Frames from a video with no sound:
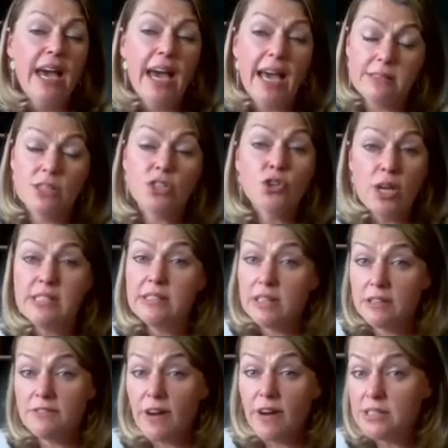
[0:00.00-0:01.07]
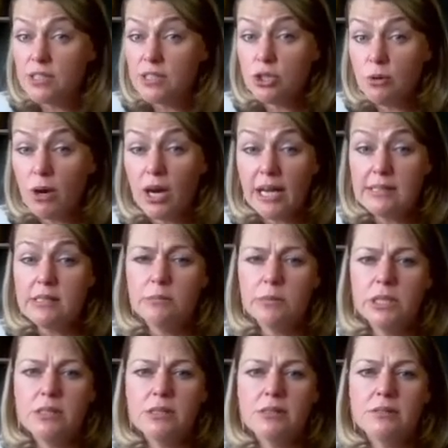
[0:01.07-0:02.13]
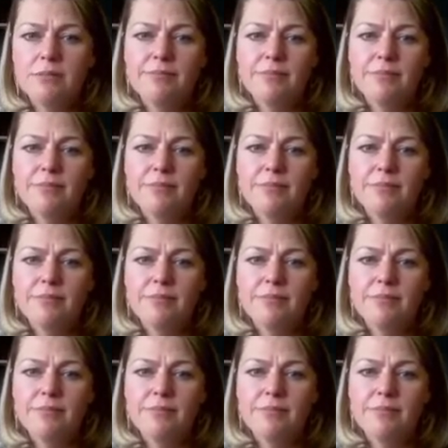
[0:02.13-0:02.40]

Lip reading: as a trusted advisor to our customers.